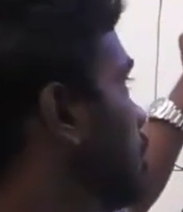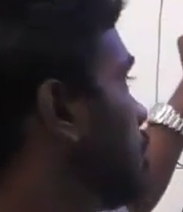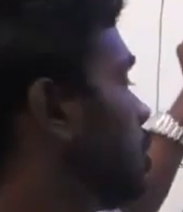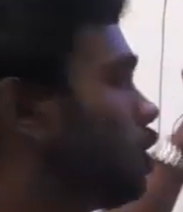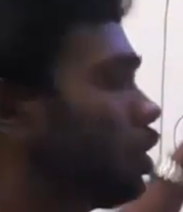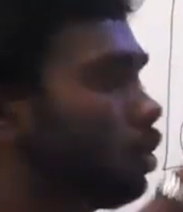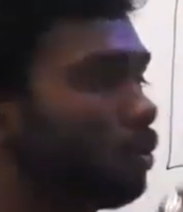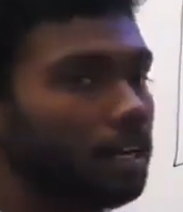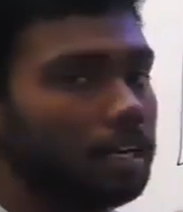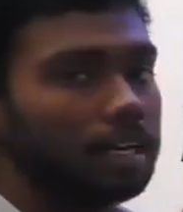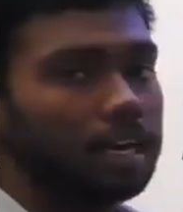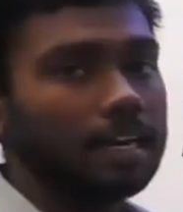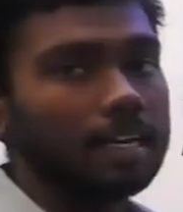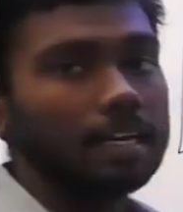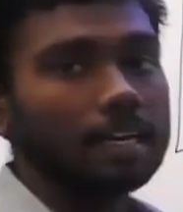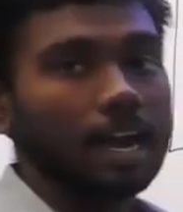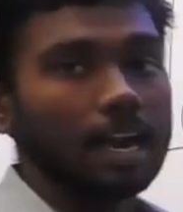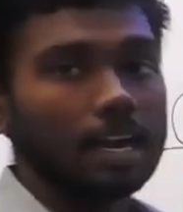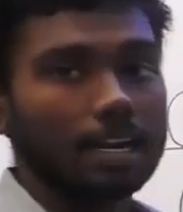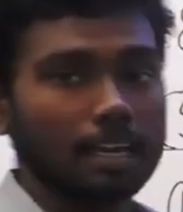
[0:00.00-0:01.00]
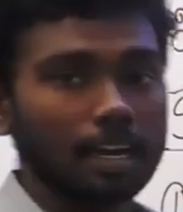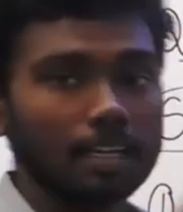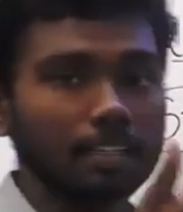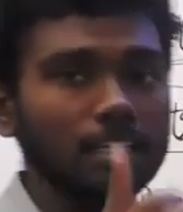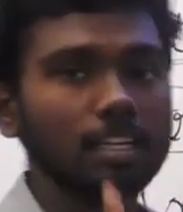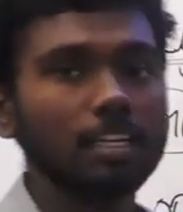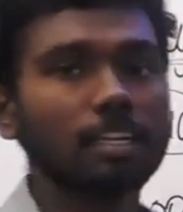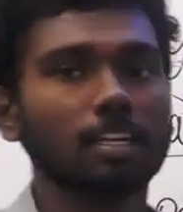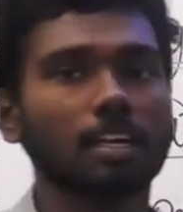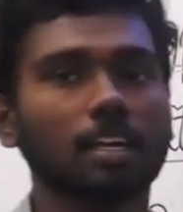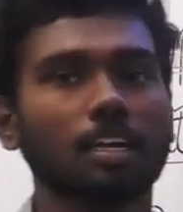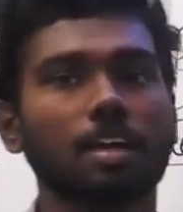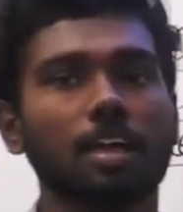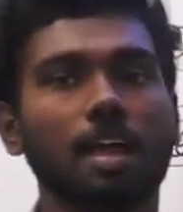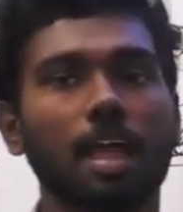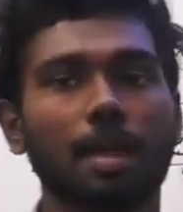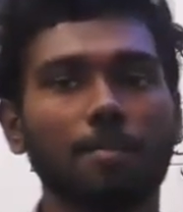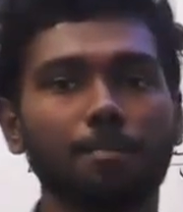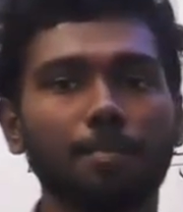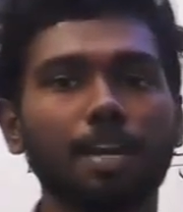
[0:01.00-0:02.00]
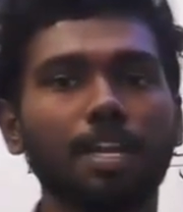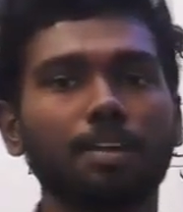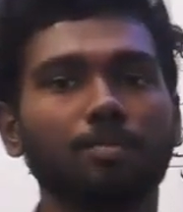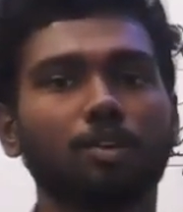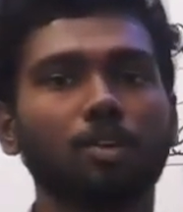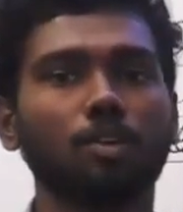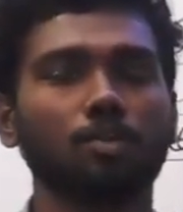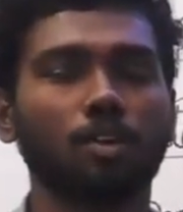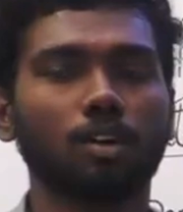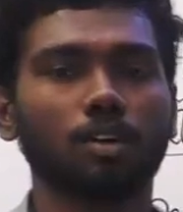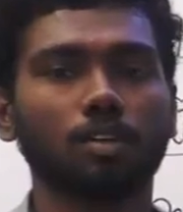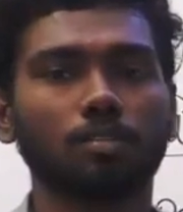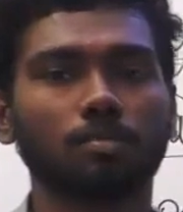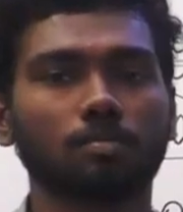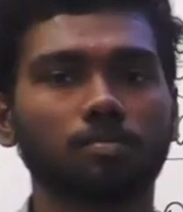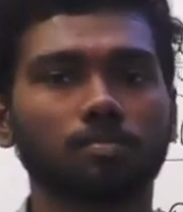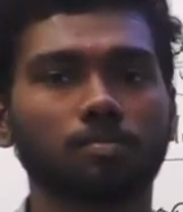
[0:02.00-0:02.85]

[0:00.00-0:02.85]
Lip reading: you will get another meaningful word.